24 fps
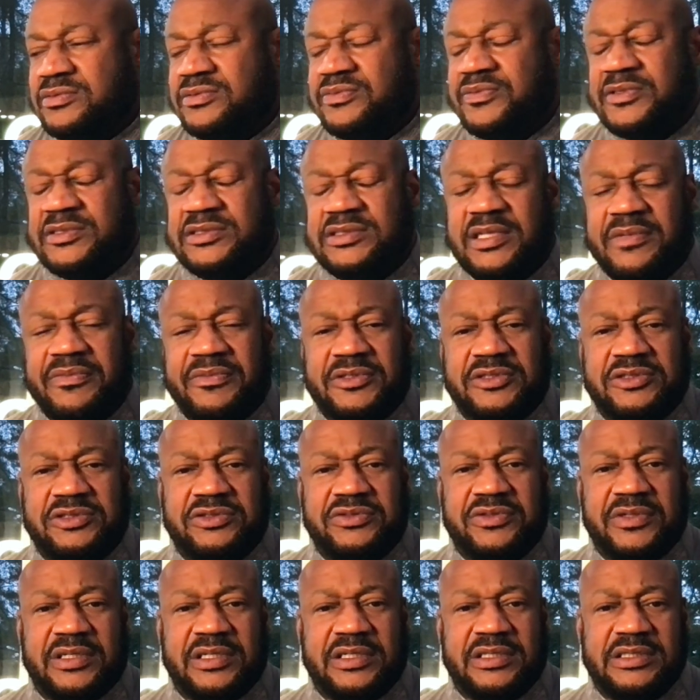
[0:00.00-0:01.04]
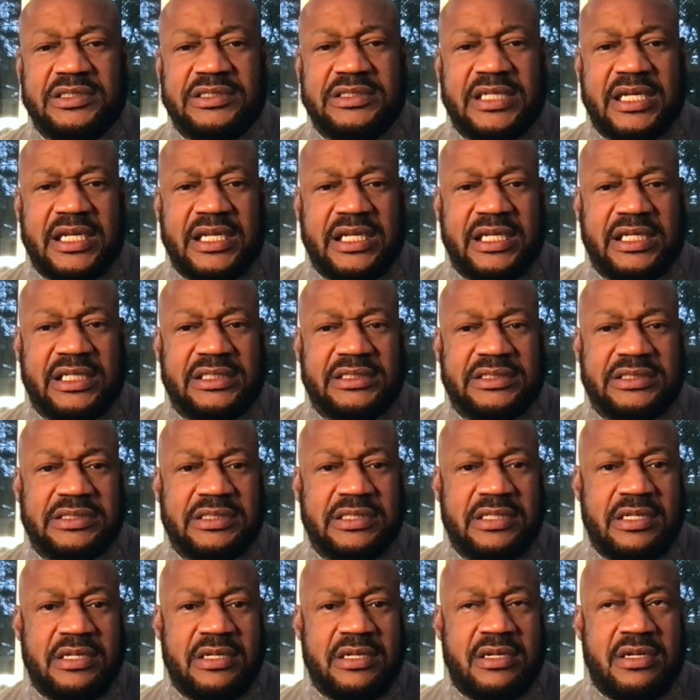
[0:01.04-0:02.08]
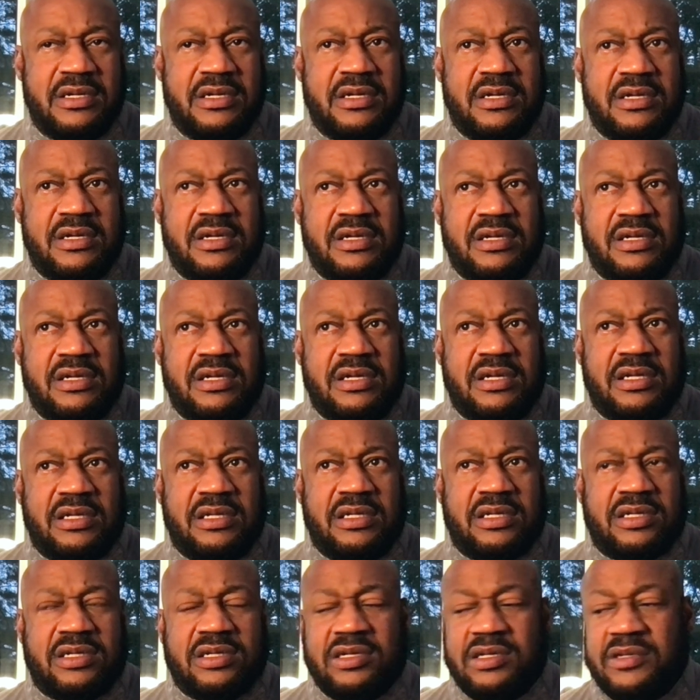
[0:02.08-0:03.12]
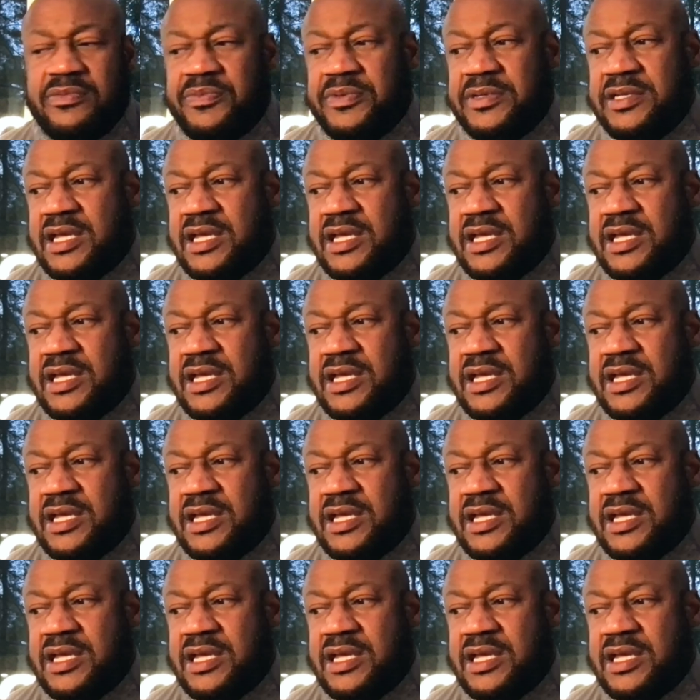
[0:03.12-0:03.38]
But something just triggered these headaches. And it could be,